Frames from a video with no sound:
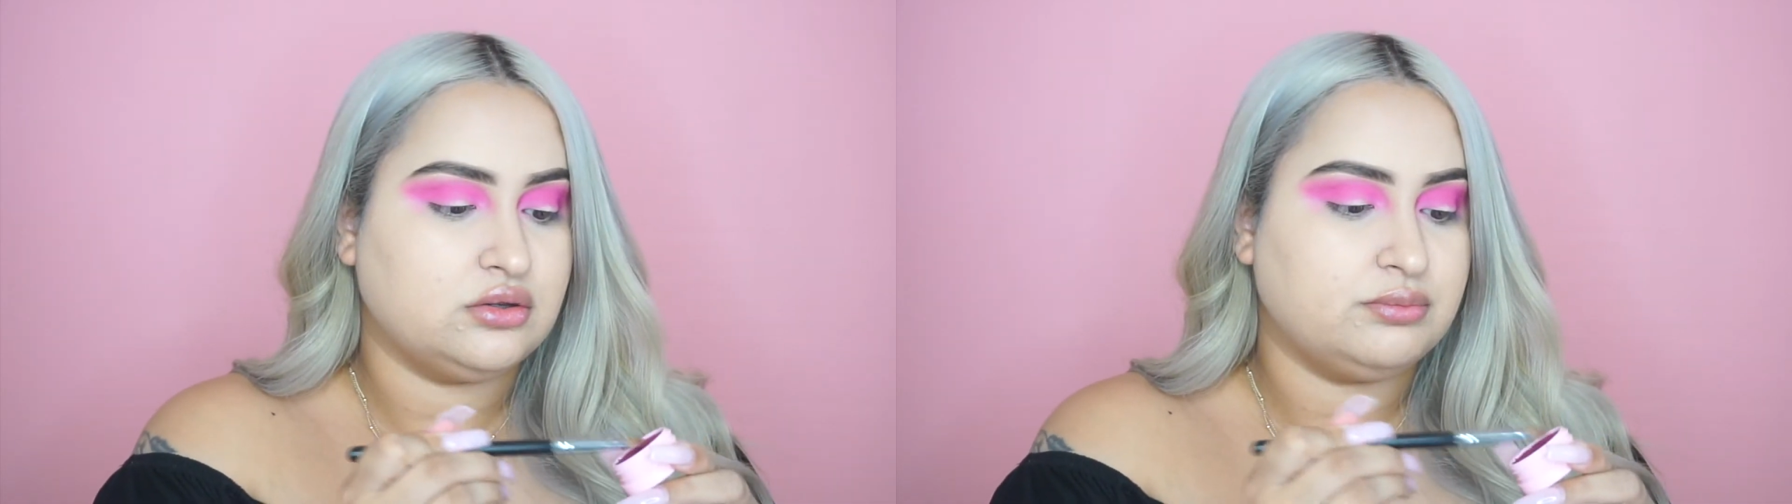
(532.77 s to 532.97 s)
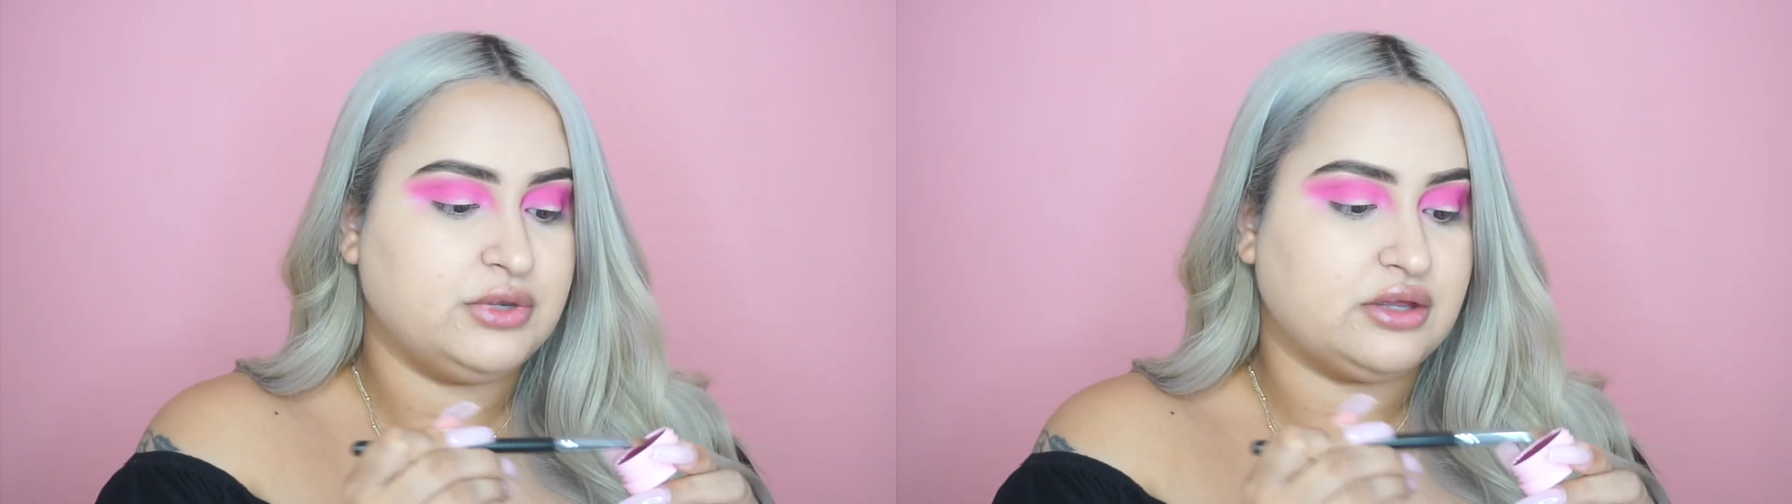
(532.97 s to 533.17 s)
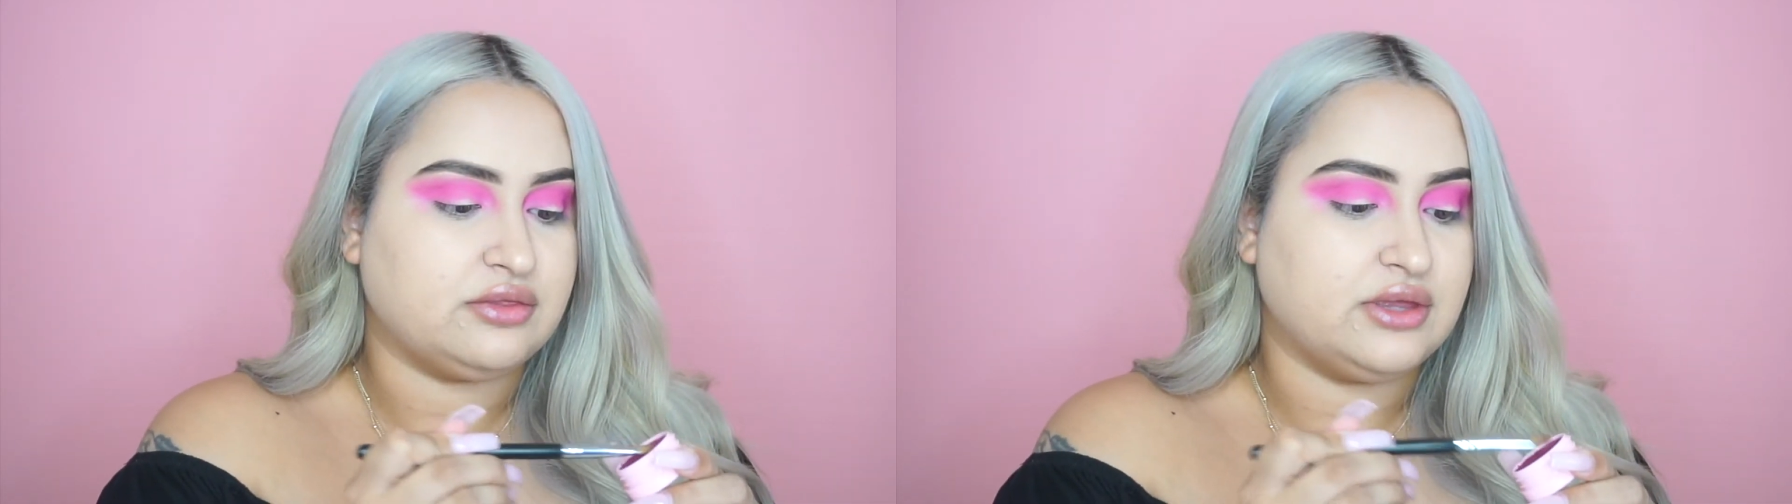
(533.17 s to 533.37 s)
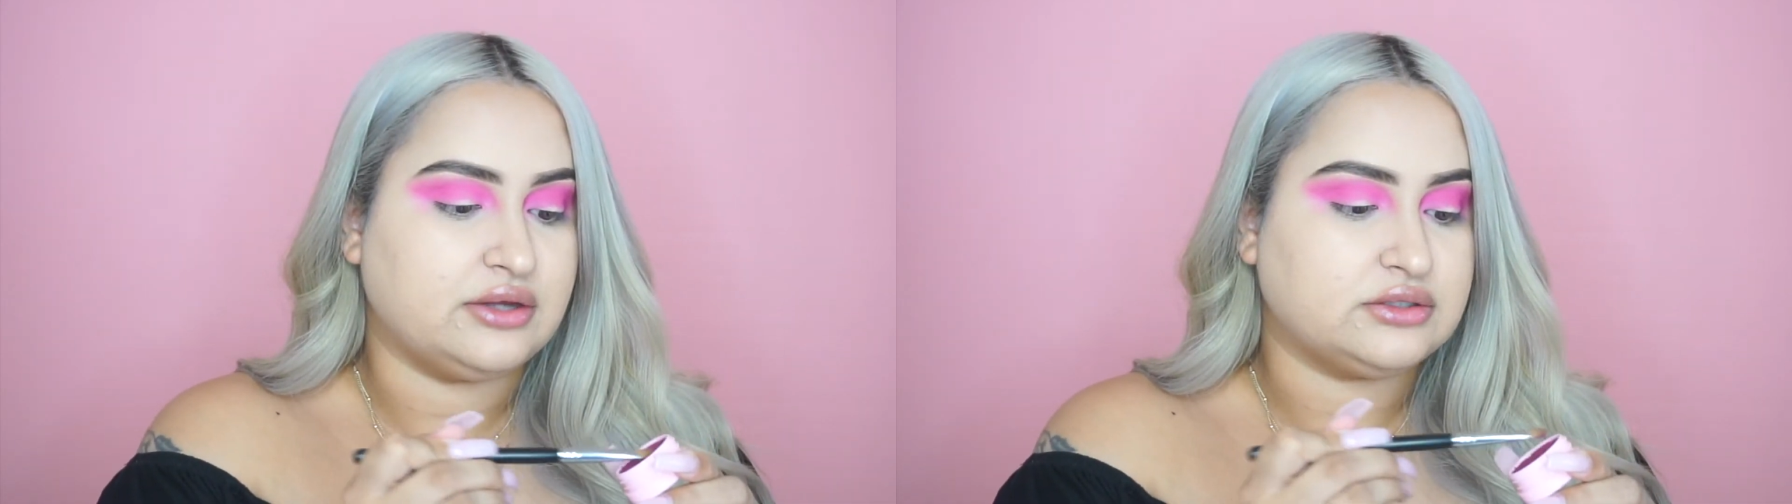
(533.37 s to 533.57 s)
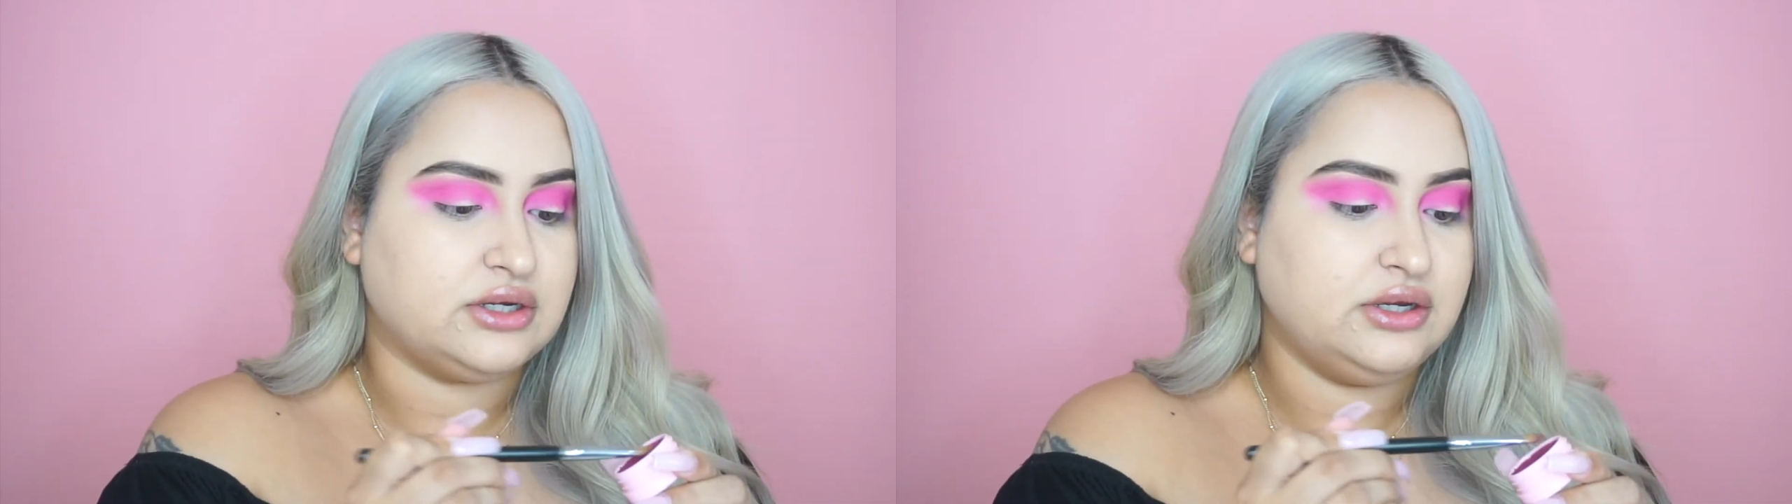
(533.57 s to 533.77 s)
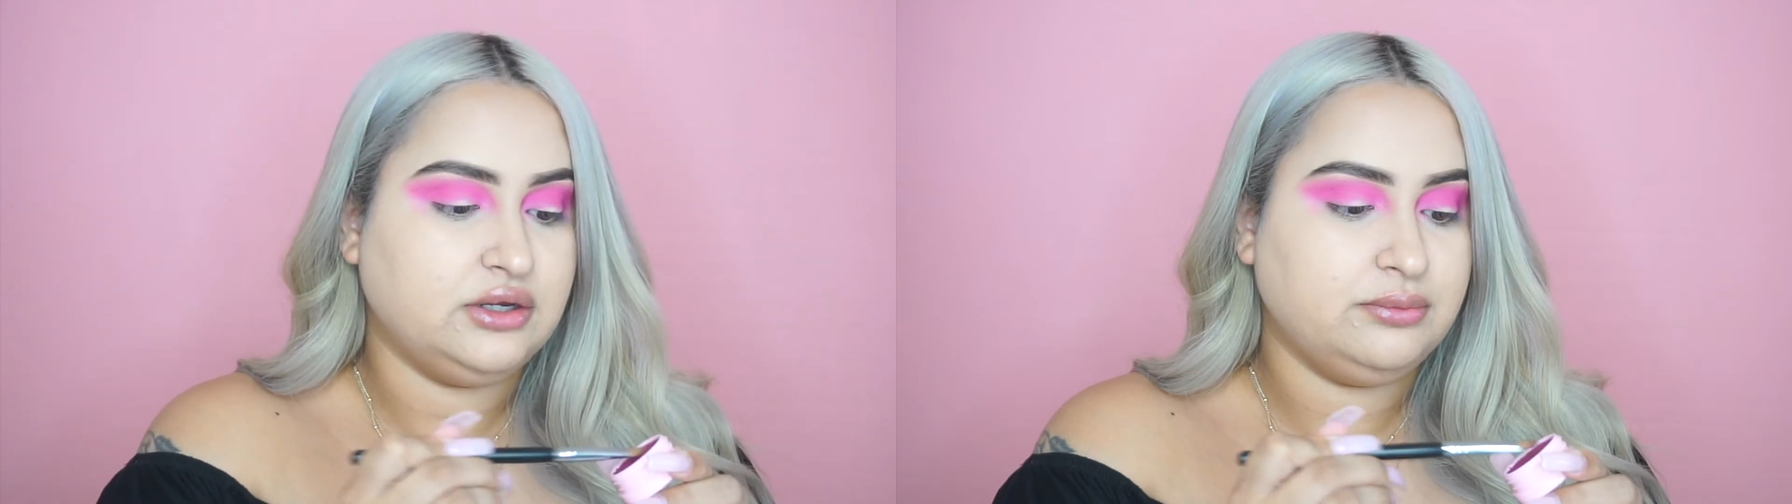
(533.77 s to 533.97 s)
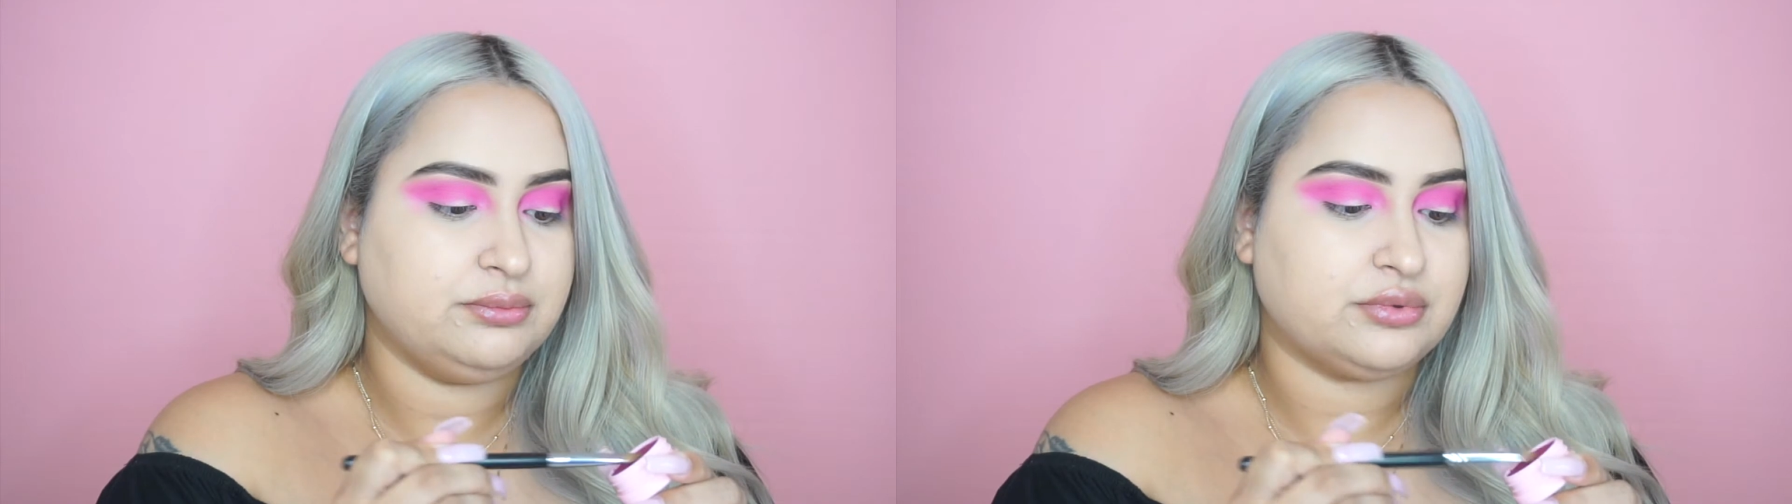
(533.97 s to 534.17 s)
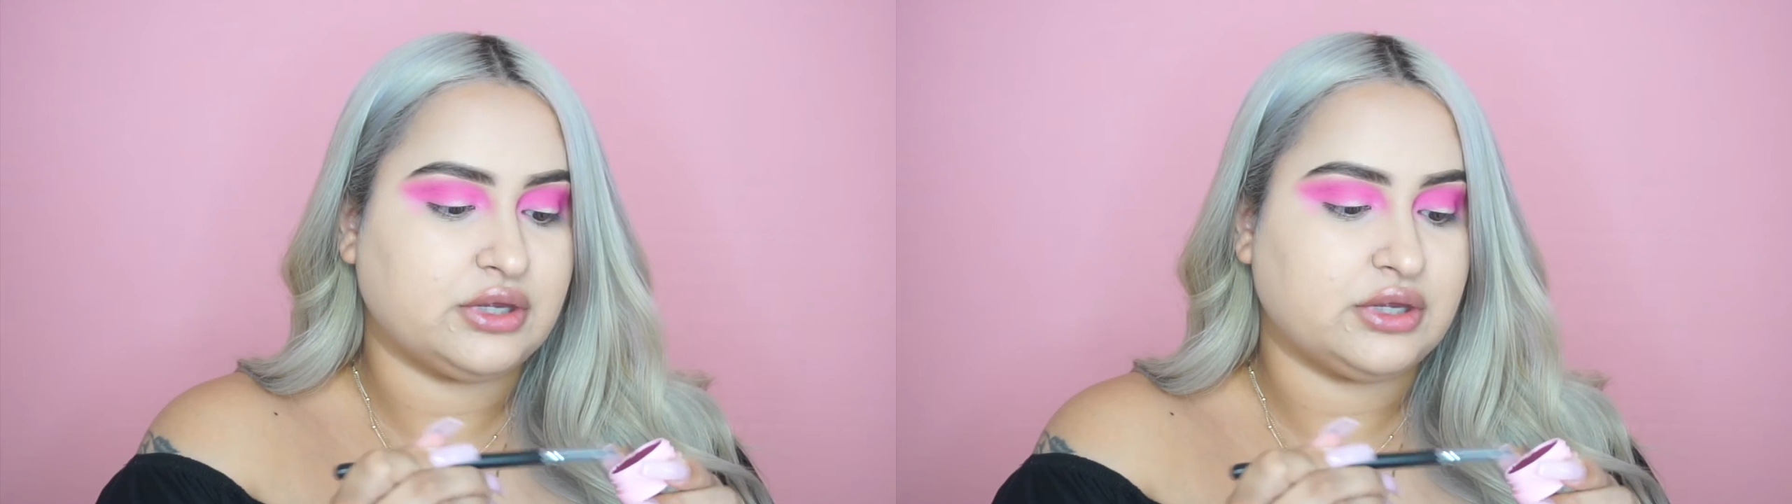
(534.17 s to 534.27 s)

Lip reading: pick that up